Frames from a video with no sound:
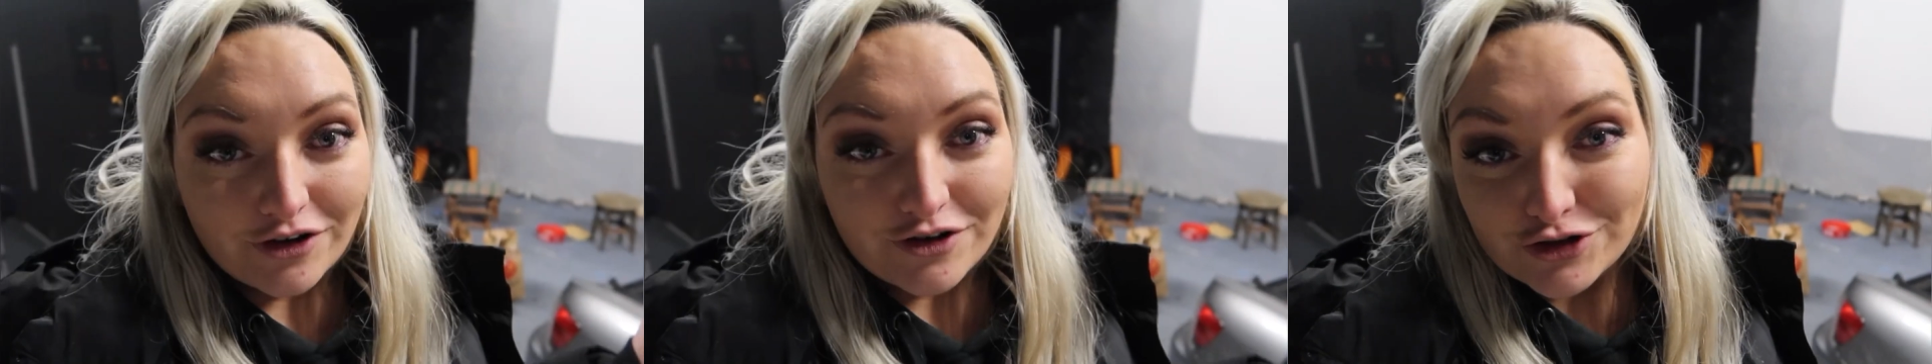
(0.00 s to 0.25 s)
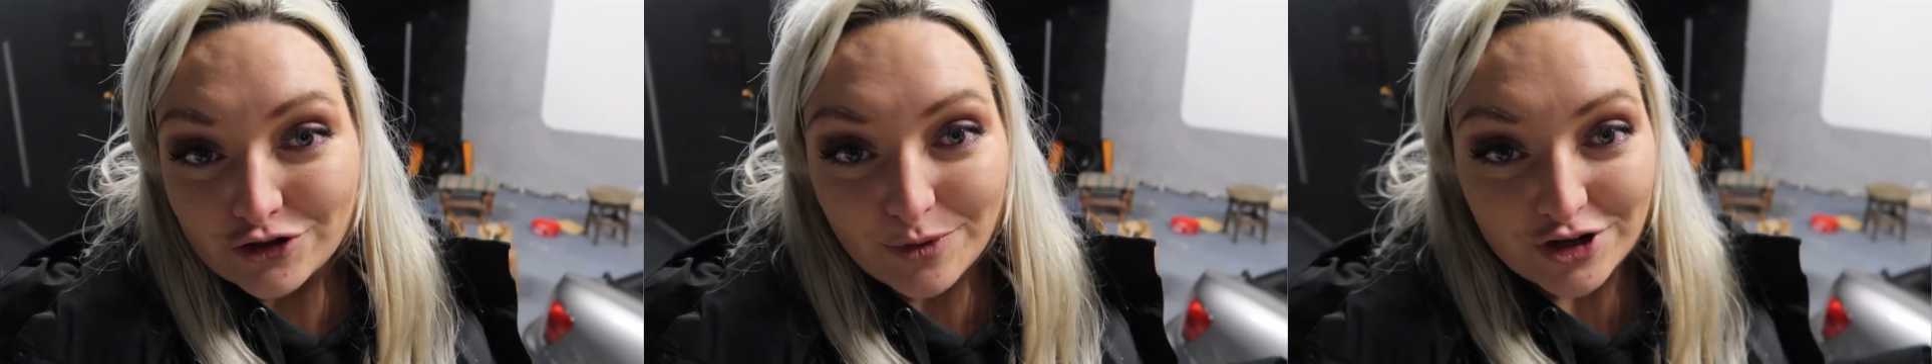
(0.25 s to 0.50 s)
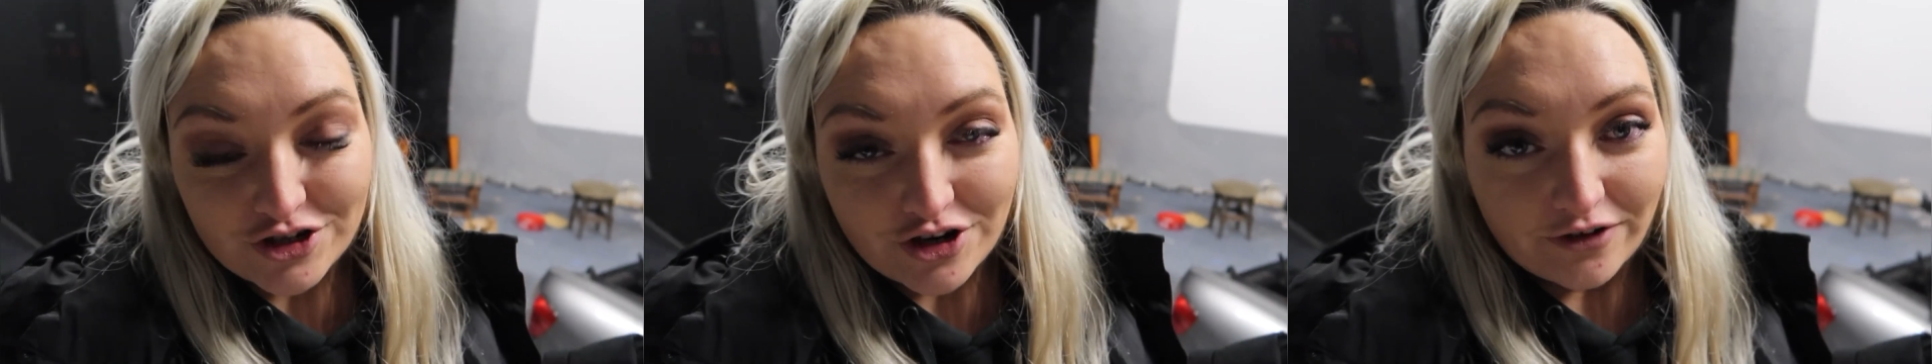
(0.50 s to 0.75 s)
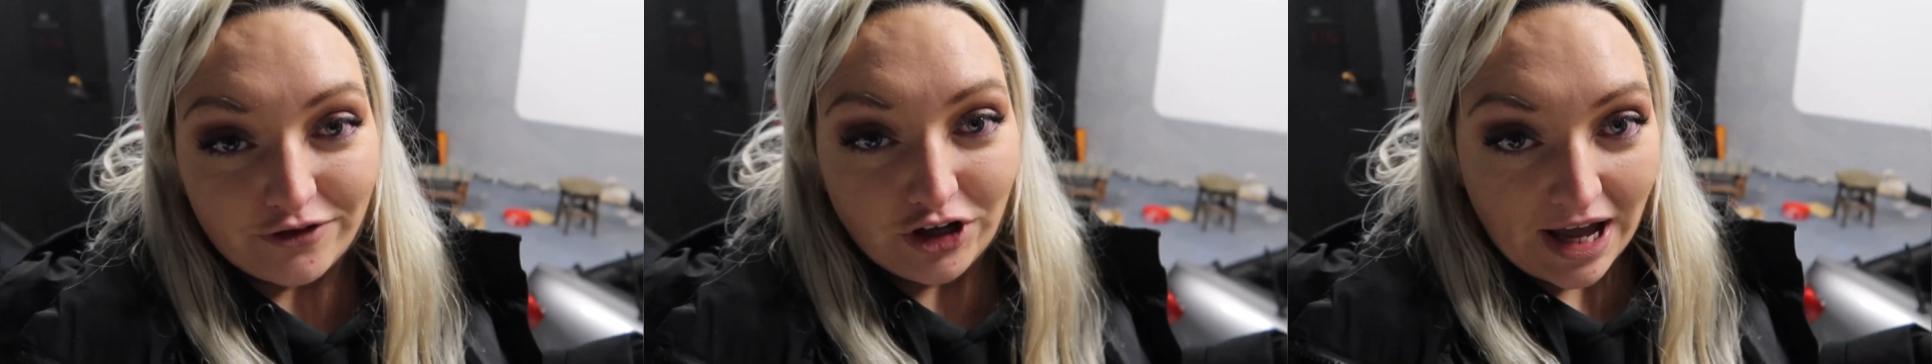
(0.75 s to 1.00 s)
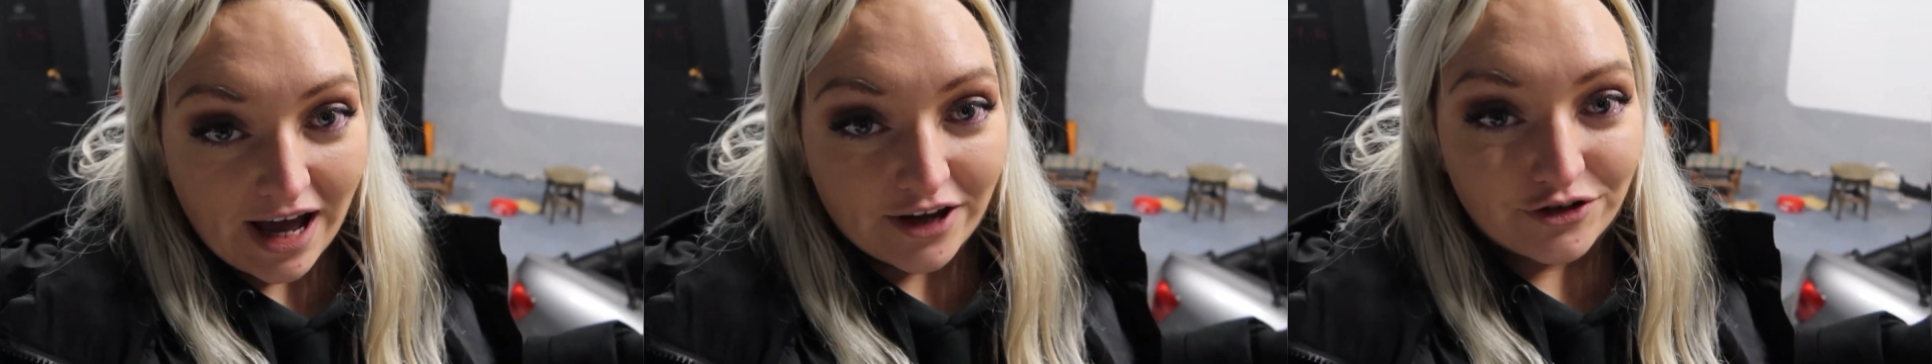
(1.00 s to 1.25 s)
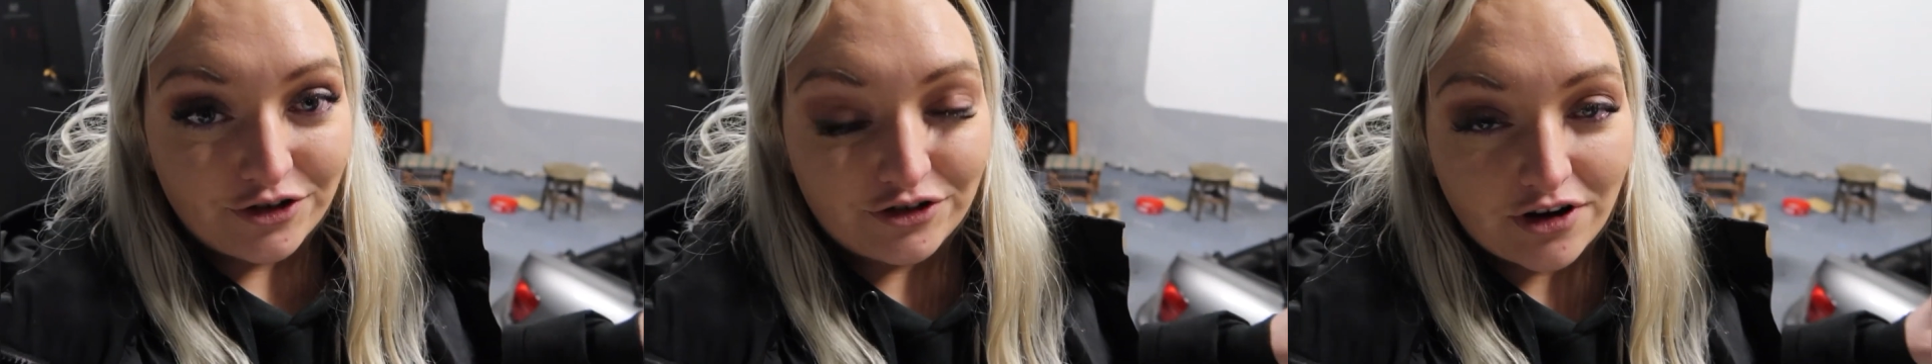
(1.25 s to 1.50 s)
is so much stuff you can
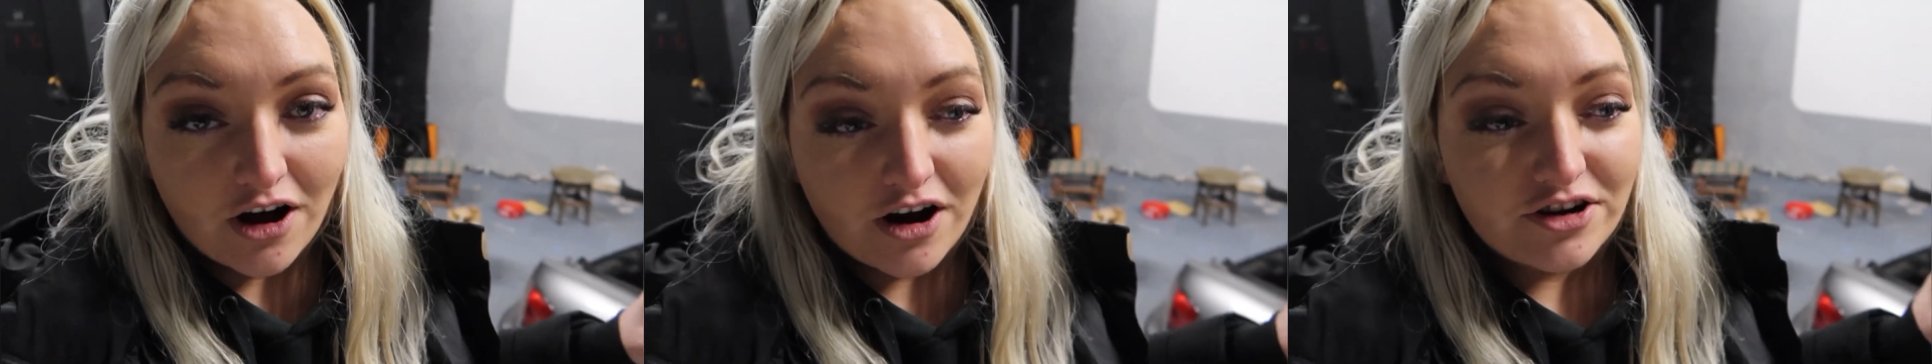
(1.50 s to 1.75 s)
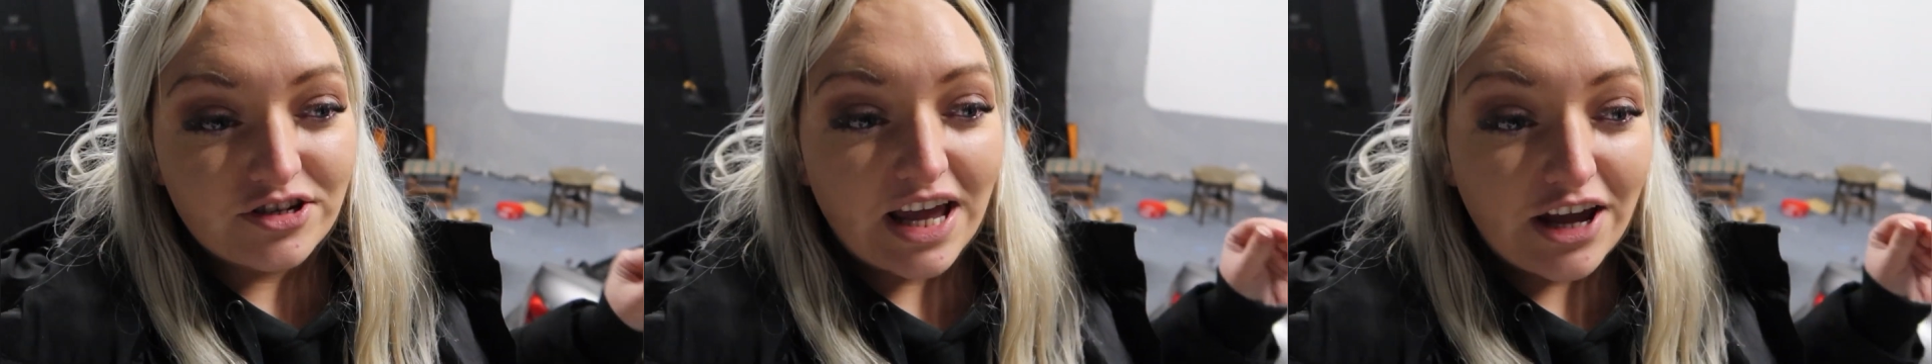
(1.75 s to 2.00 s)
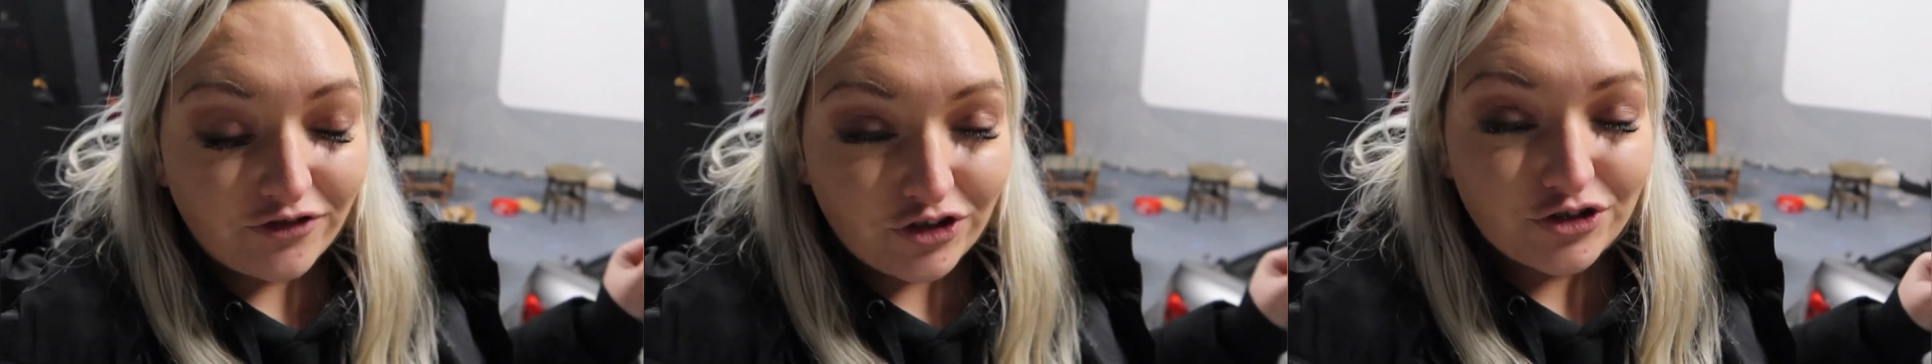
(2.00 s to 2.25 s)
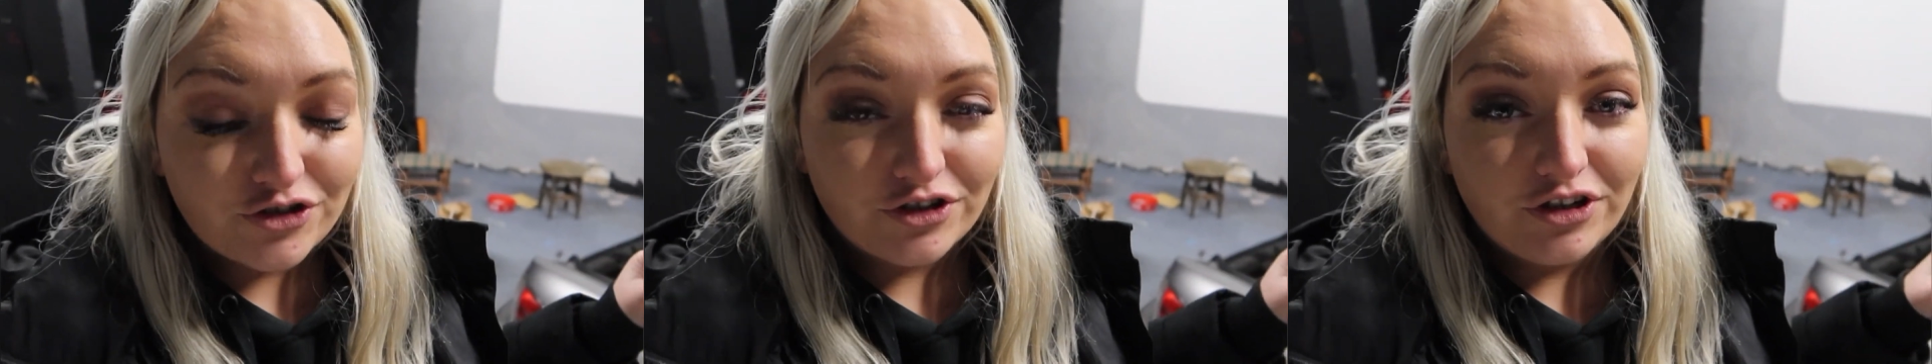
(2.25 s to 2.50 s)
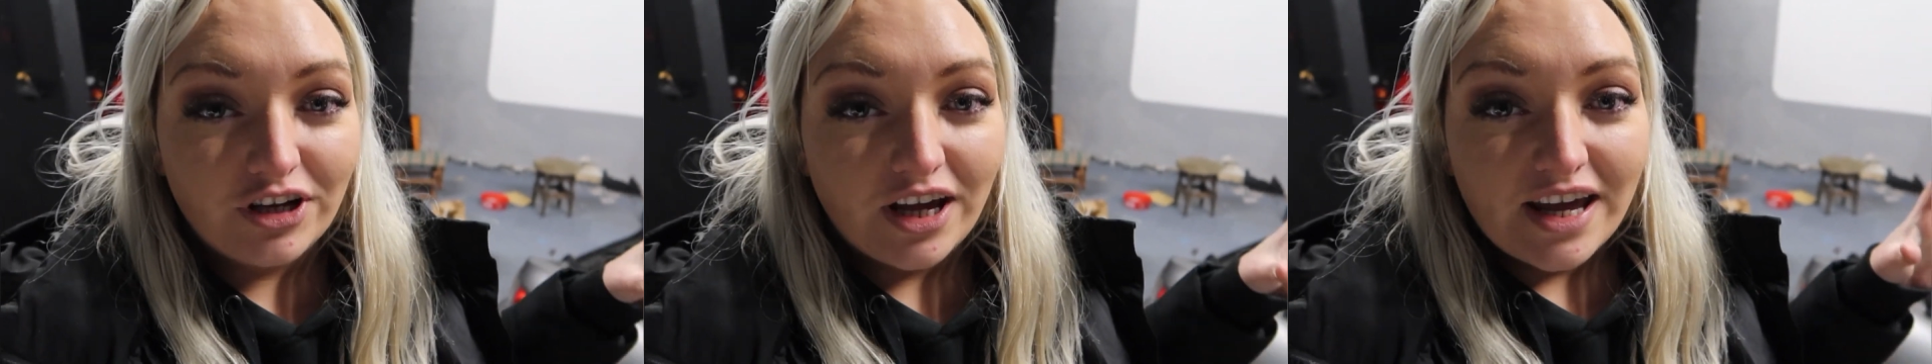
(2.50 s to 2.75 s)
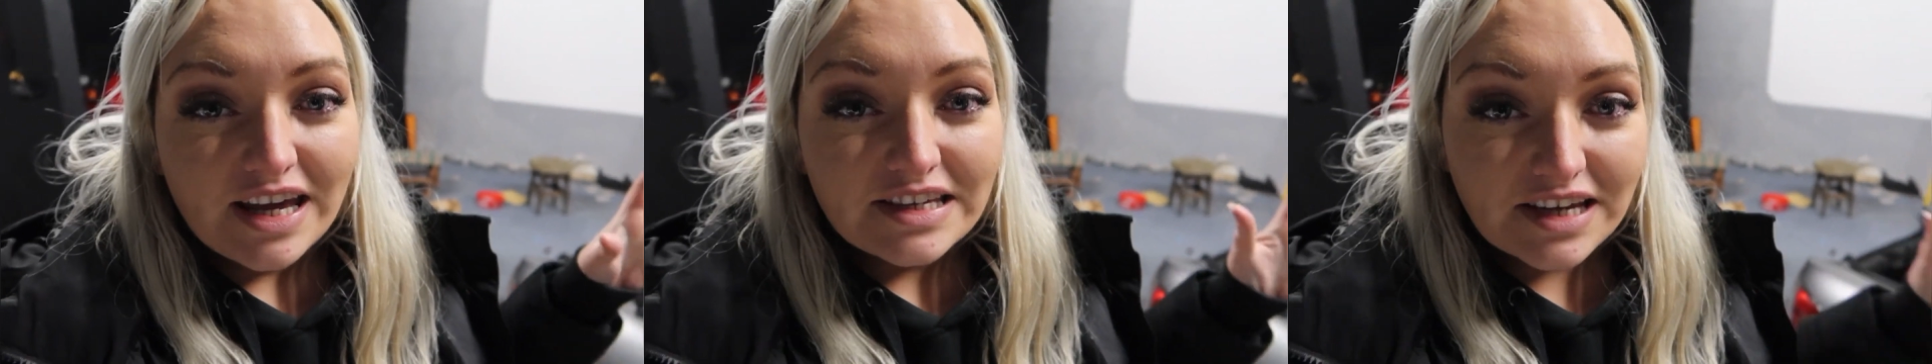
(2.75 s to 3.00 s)
do to cars if you do
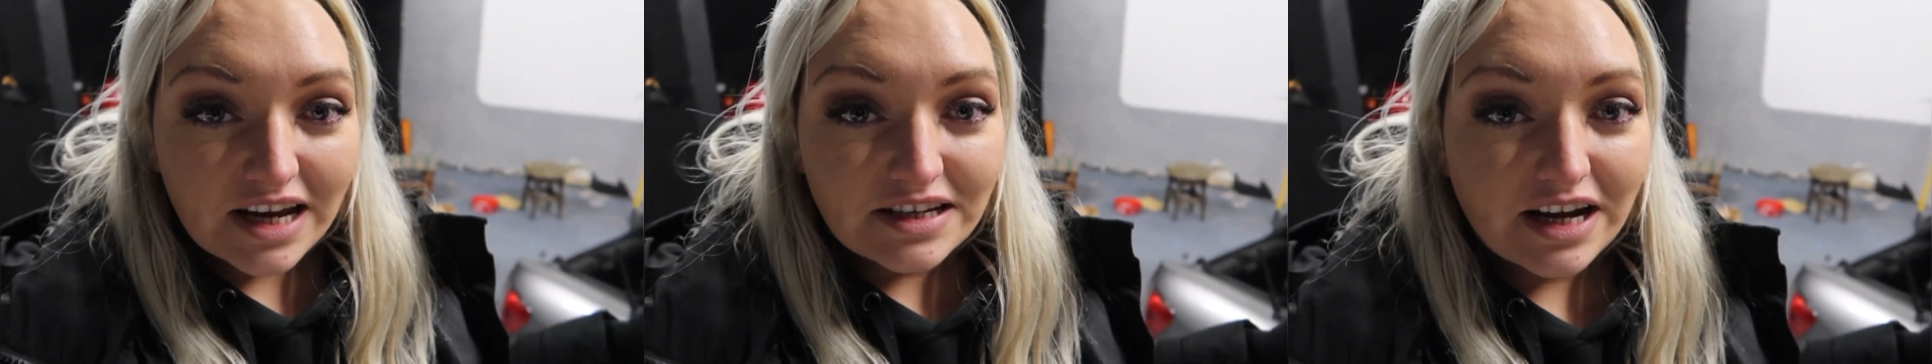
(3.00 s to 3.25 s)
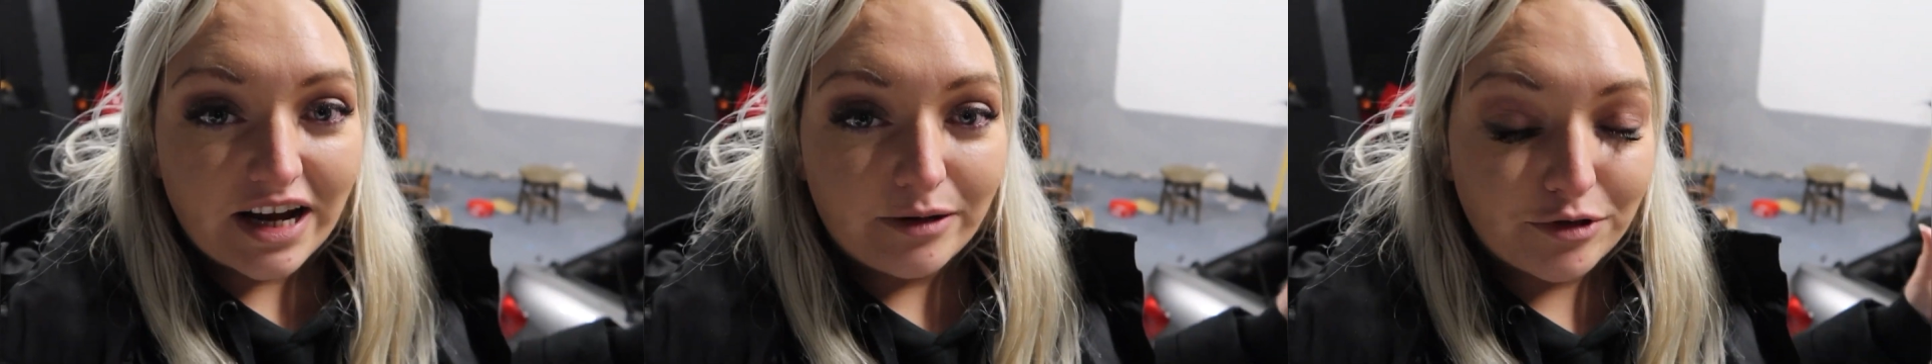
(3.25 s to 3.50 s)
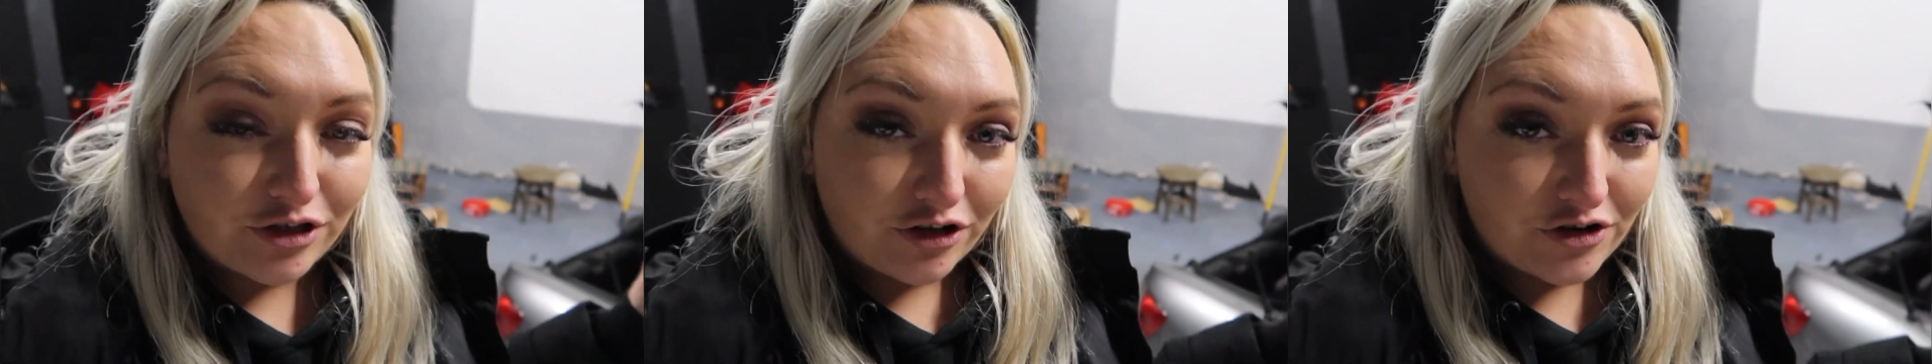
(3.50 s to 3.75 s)
take time to do it